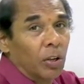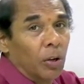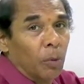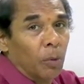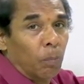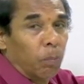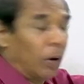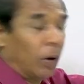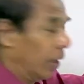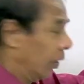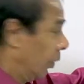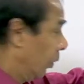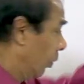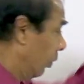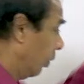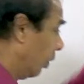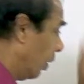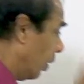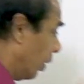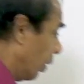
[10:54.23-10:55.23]
pronoun.
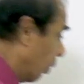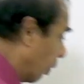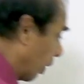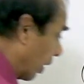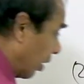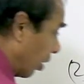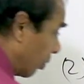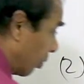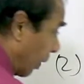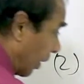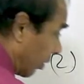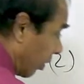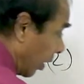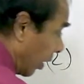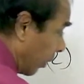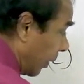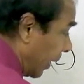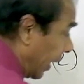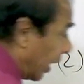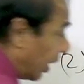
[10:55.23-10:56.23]
What is the special
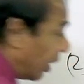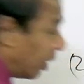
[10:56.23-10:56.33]
verb here?